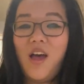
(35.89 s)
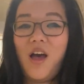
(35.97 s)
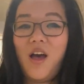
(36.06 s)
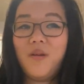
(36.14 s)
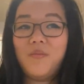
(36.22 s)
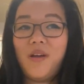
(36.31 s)

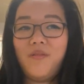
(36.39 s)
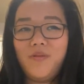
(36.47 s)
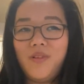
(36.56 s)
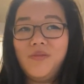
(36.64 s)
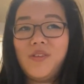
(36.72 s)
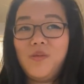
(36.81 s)
I've
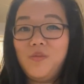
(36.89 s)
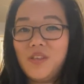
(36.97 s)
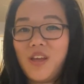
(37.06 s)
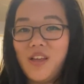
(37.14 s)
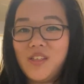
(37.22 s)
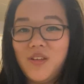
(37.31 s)
lived in
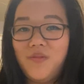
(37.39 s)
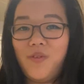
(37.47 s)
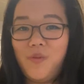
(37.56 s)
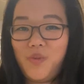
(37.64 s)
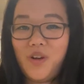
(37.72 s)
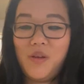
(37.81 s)
Wisconsin
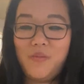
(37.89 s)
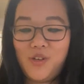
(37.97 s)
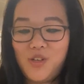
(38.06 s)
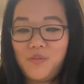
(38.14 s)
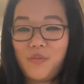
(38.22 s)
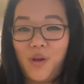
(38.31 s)
for pretty
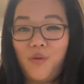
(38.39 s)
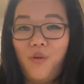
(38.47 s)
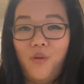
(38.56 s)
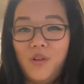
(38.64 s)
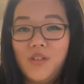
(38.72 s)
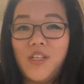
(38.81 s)
much my
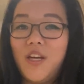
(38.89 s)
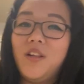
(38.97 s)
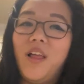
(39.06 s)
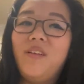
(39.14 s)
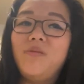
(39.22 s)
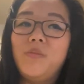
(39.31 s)
whole entire life,